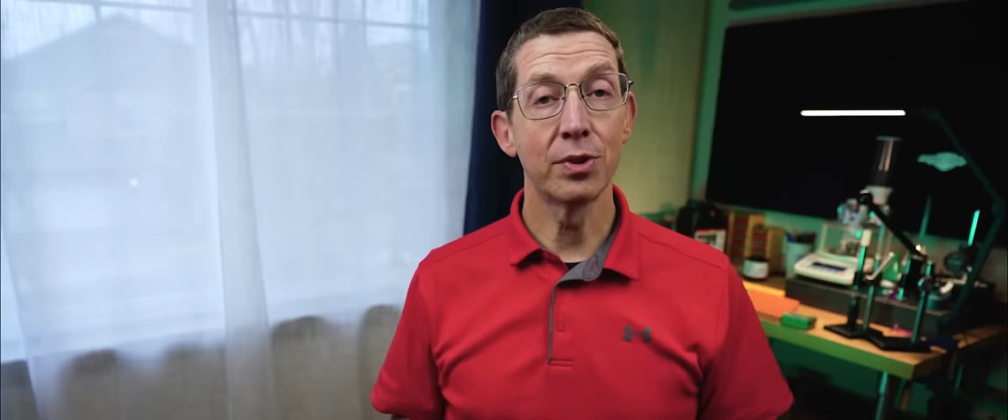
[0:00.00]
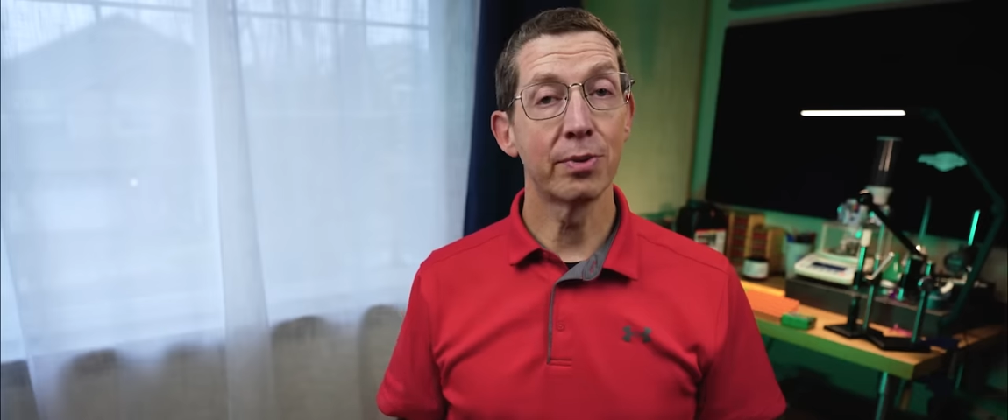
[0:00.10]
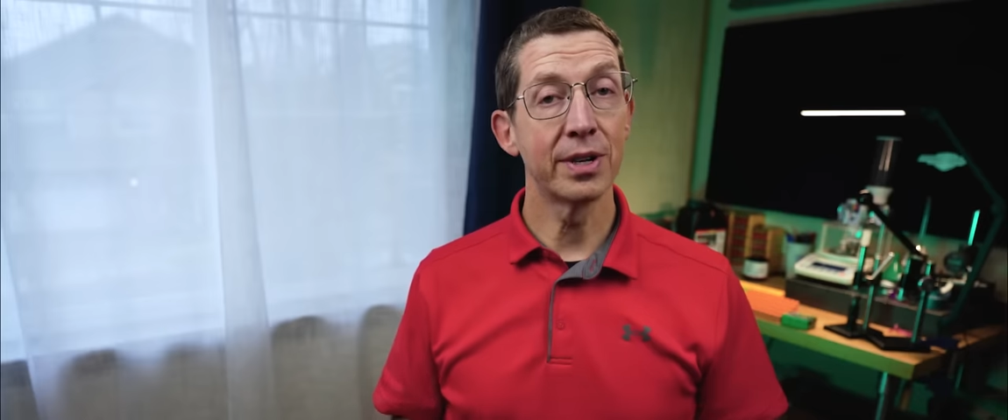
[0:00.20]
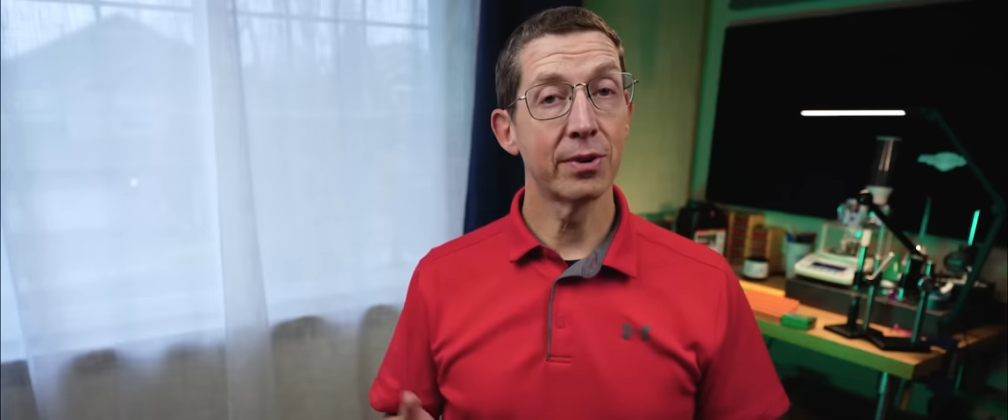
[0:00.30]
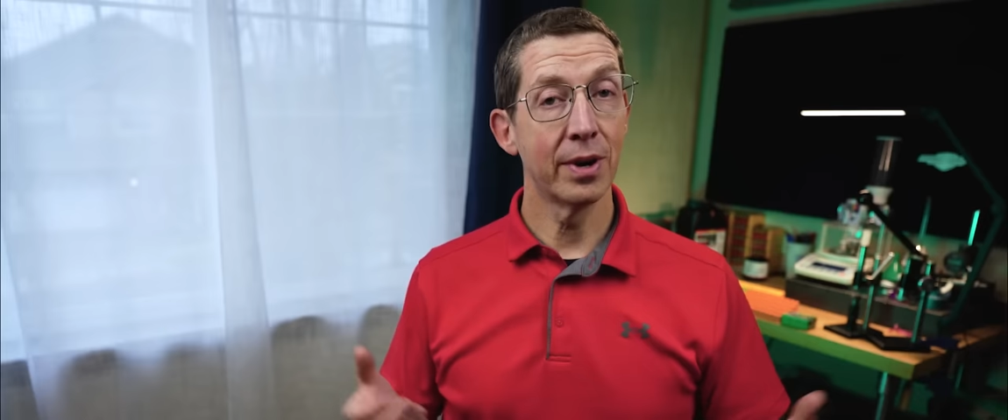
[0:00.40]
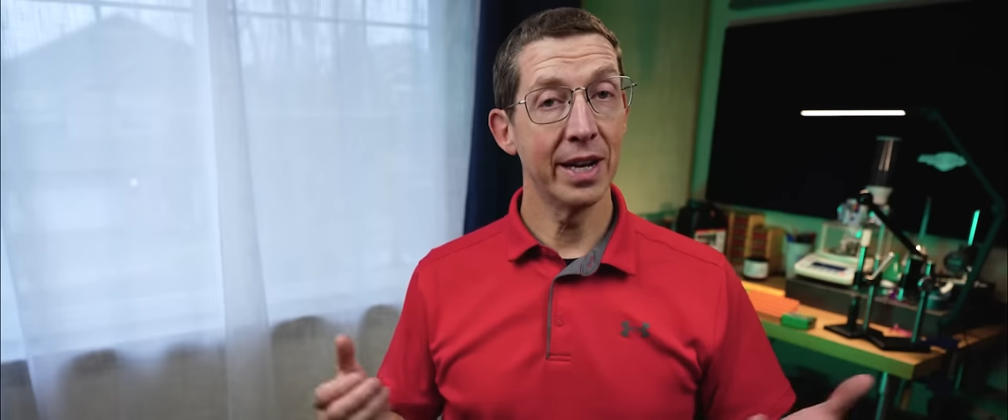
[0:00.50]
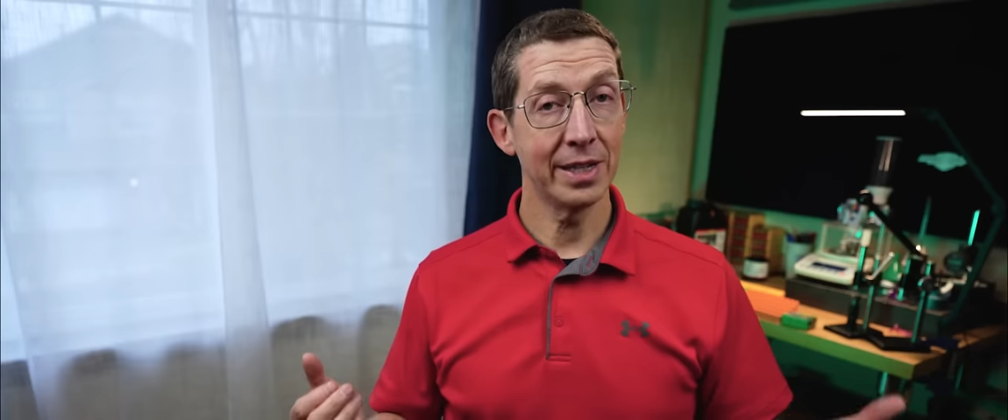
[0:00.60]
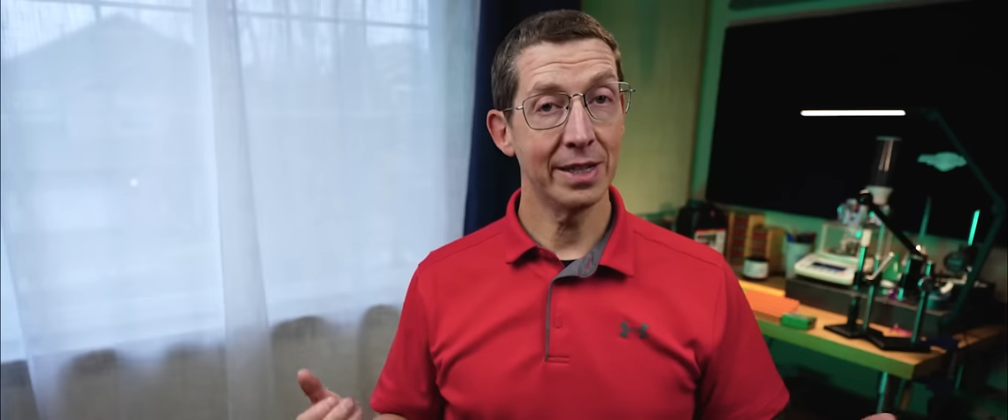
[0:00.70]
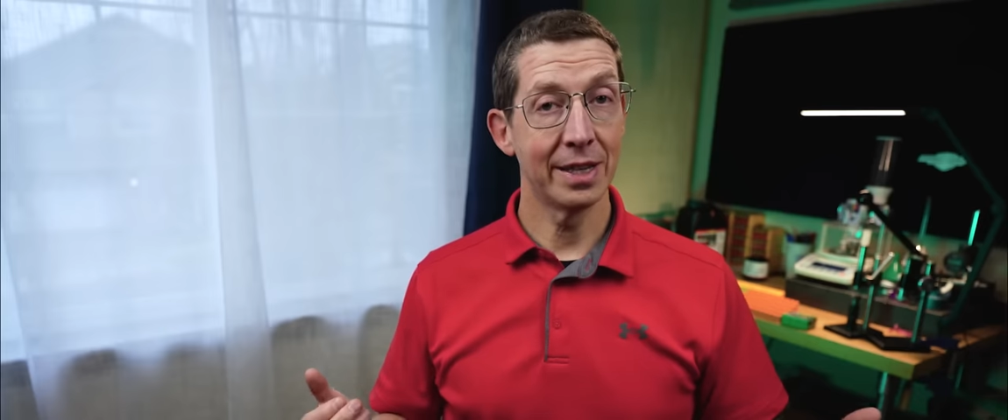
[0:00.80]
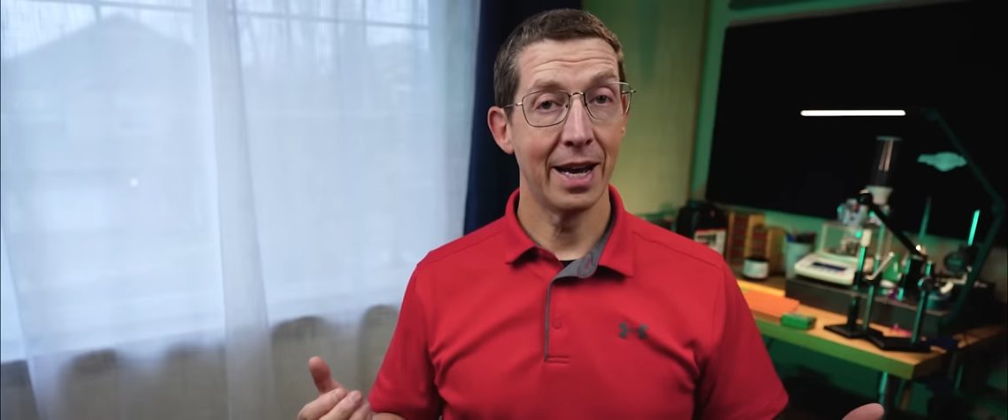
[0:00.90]
could
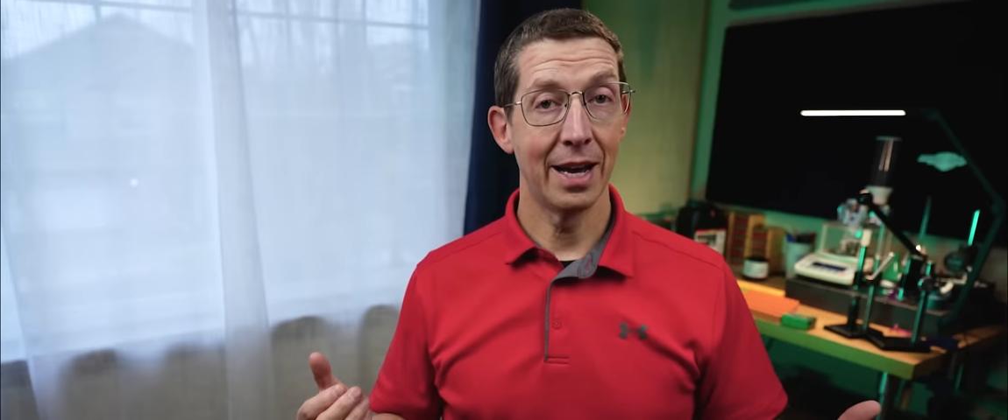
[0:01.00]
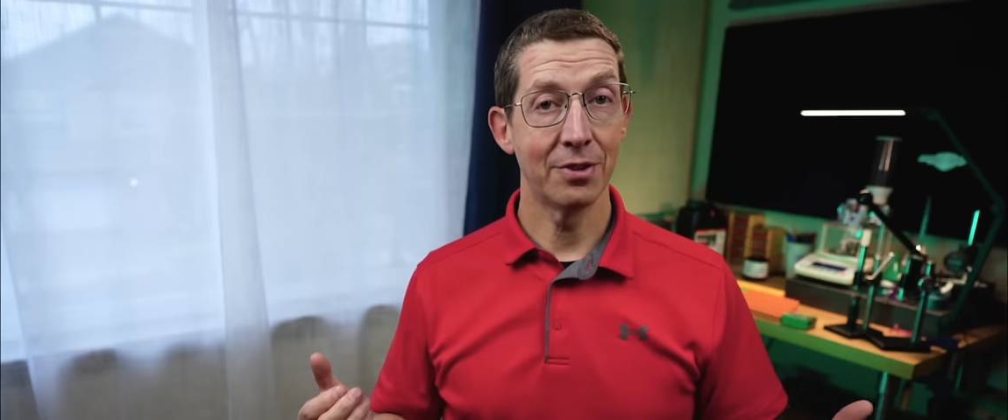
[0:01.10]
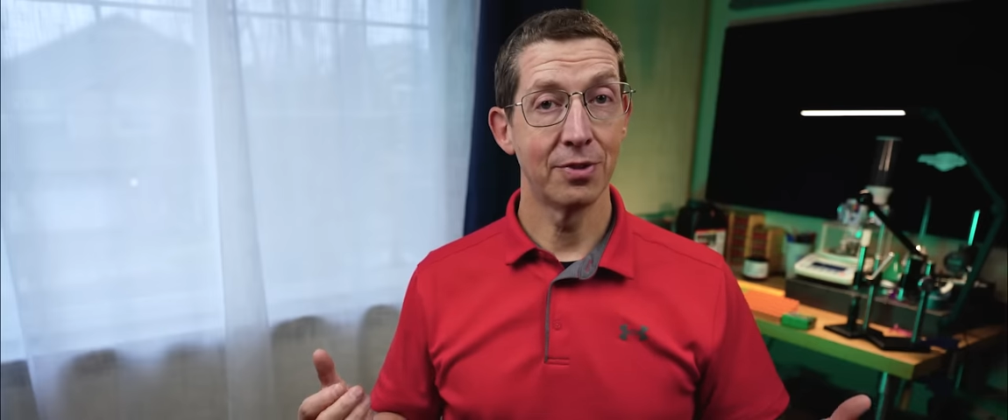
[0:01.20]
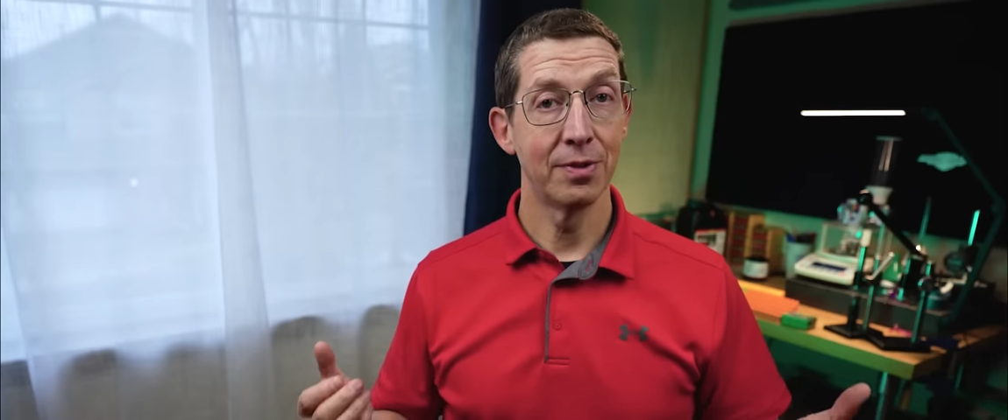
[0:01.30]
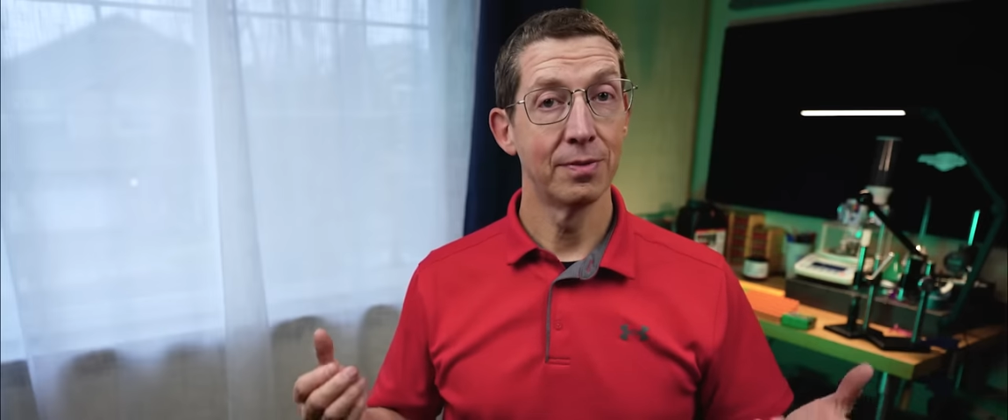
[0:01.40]
redirect that